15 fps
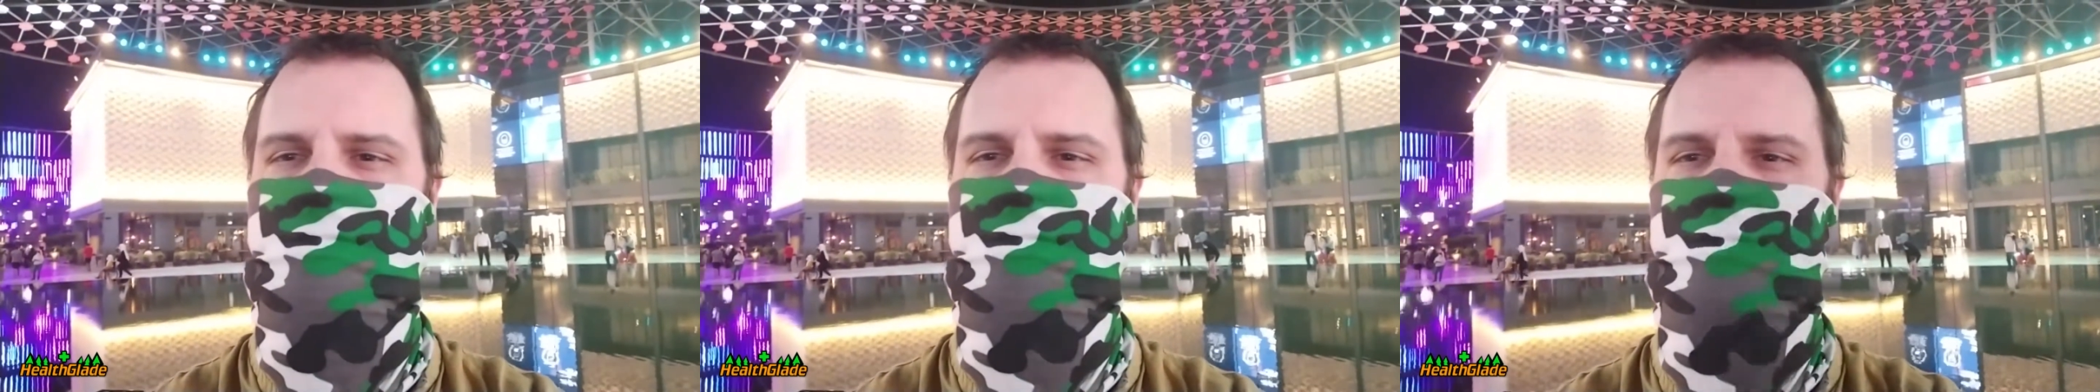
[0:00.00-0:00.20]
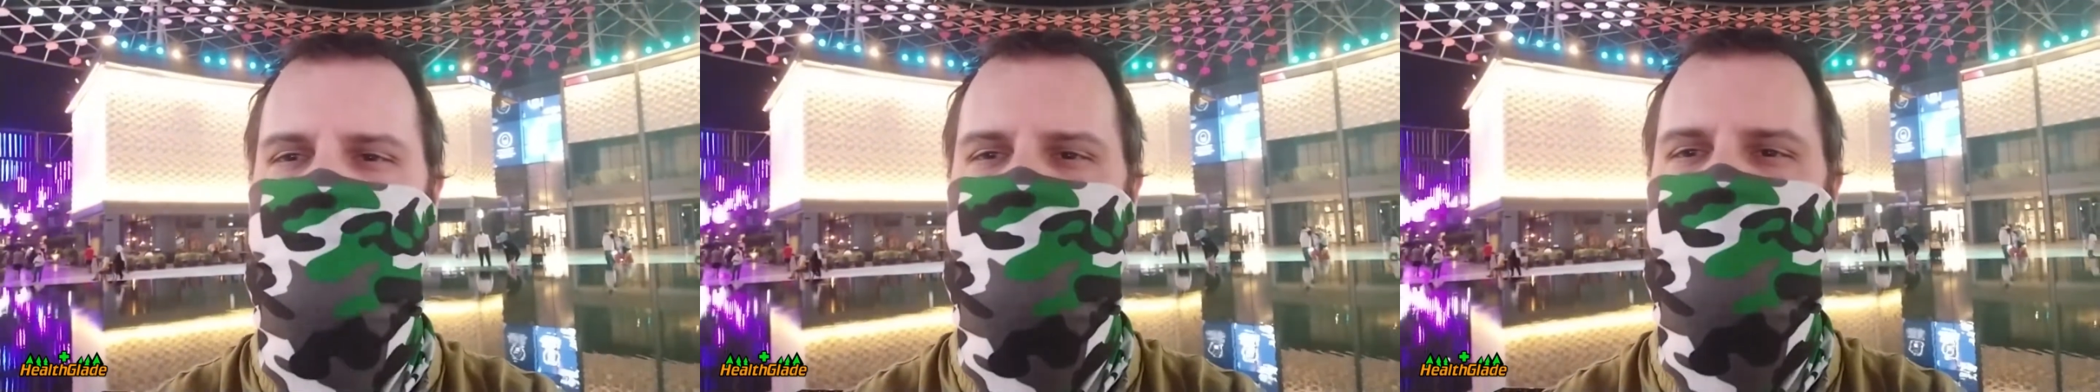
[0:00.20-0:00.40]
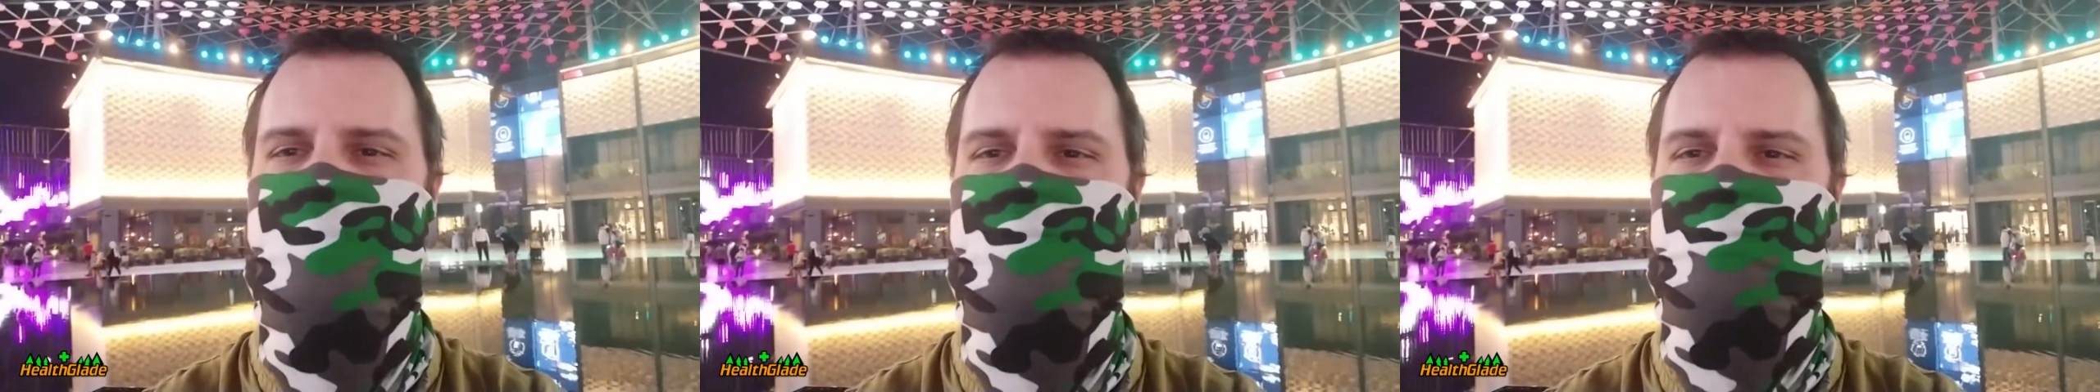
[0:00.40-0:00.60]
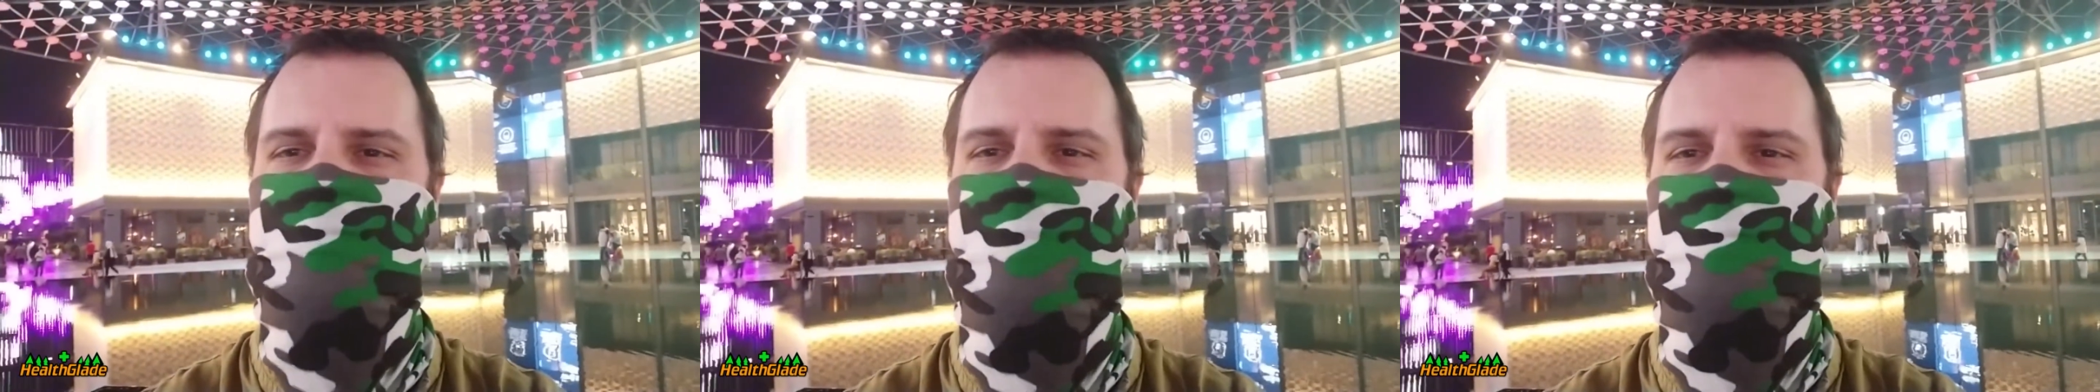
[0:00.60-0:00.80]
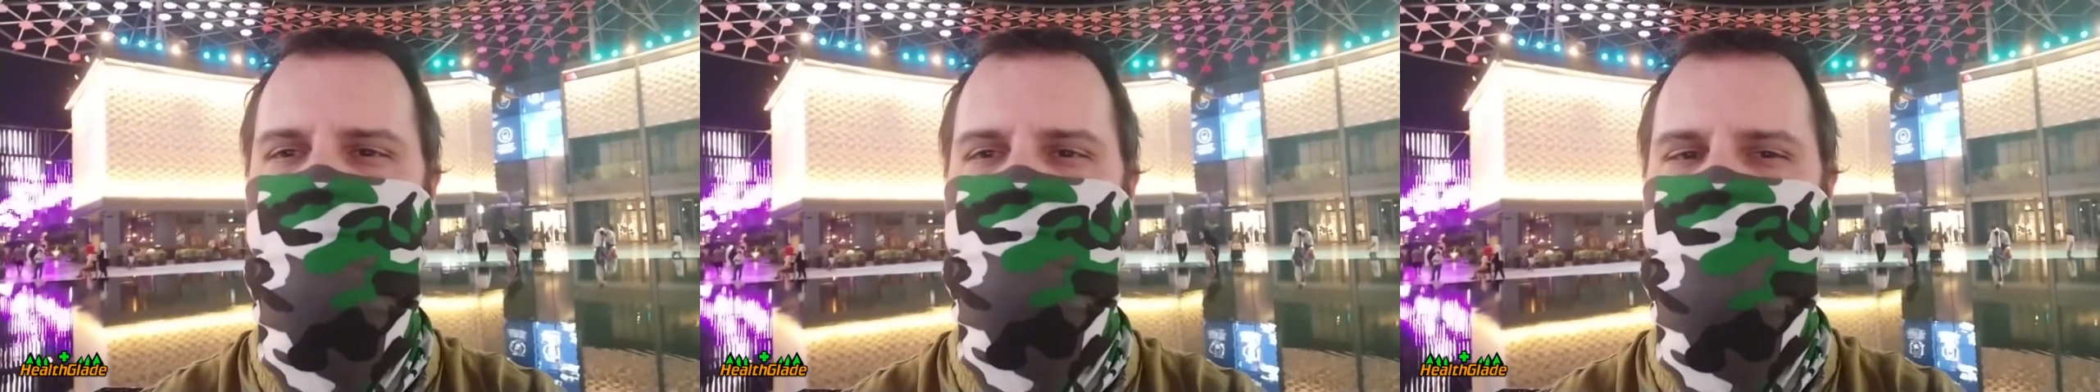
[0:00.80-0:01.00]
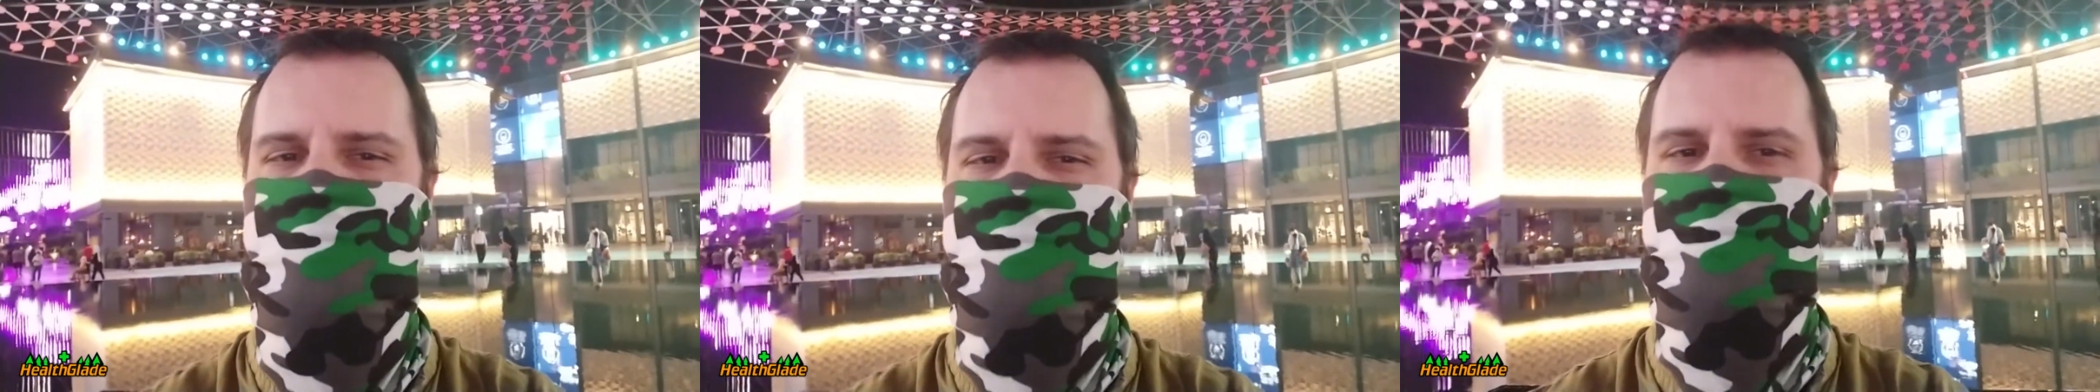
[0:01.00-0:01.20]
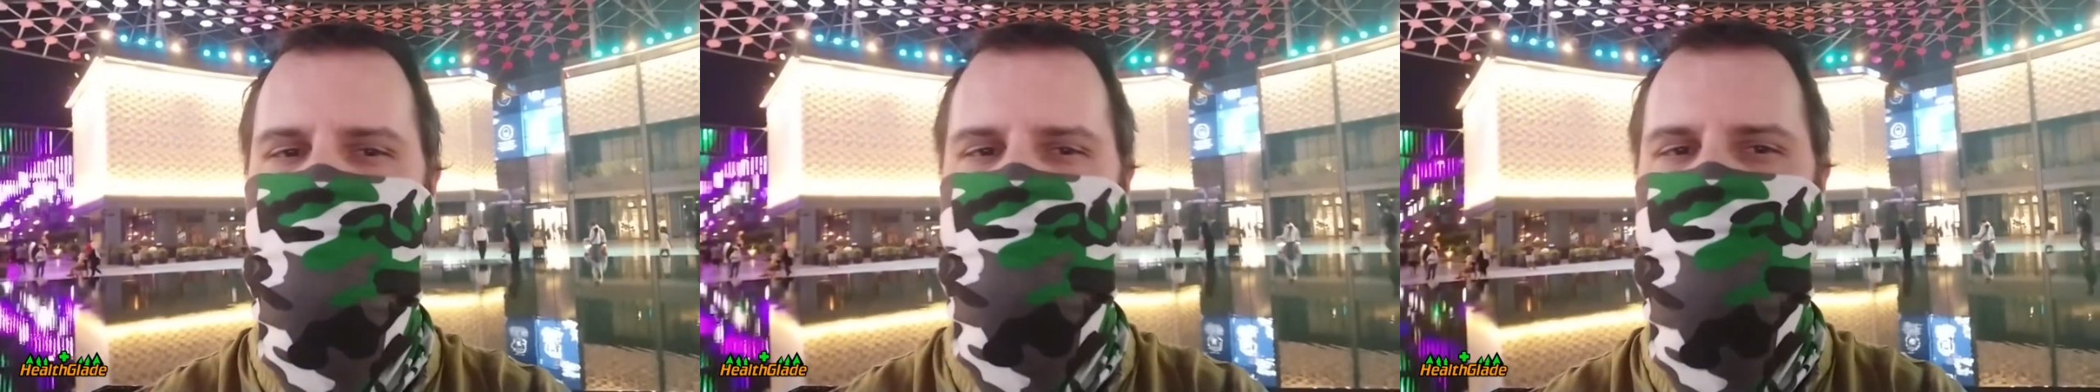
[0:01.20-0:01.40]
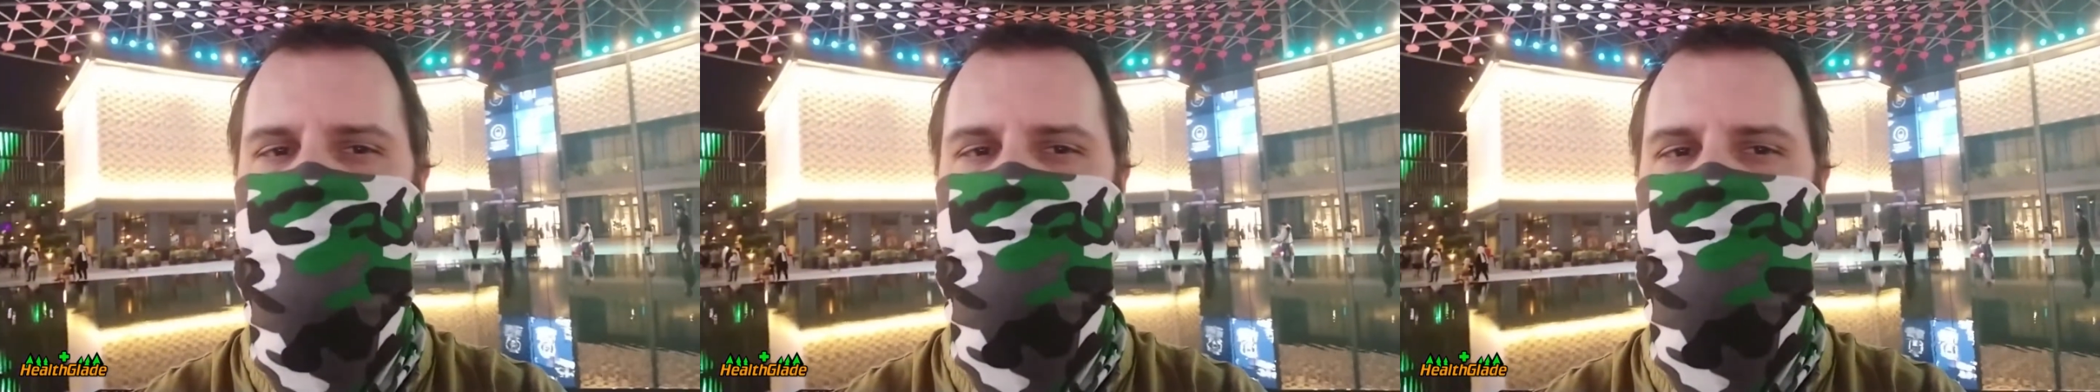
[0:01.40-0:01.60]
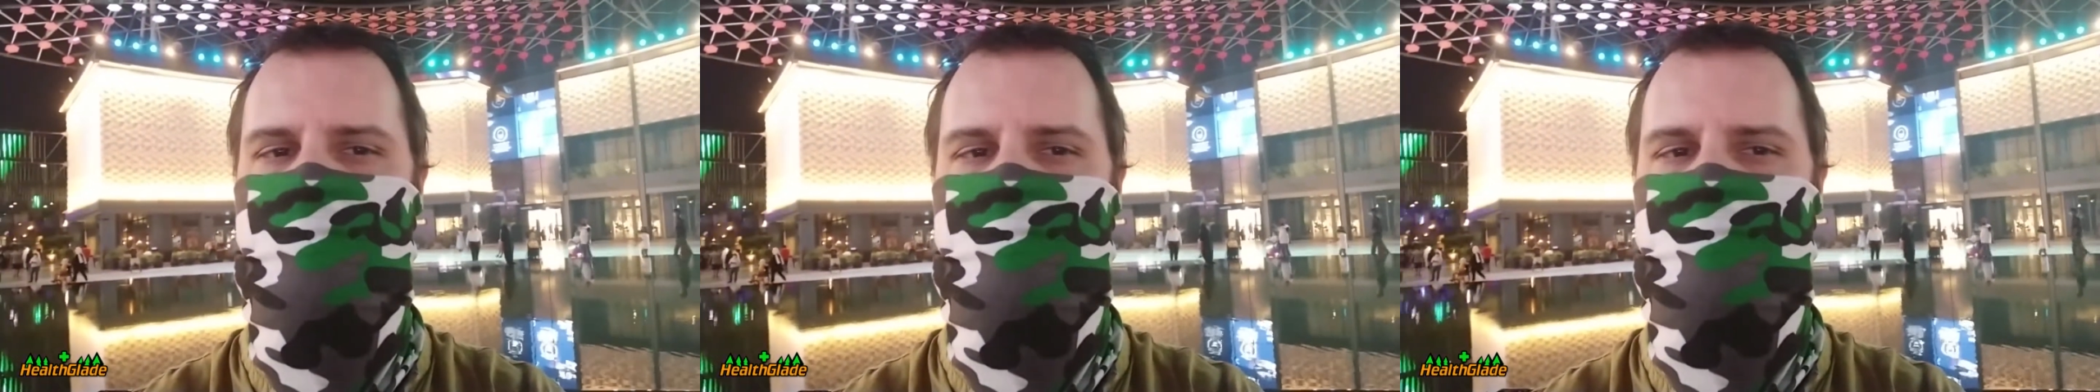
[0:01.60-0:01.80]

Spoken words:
we know the problem's extreme.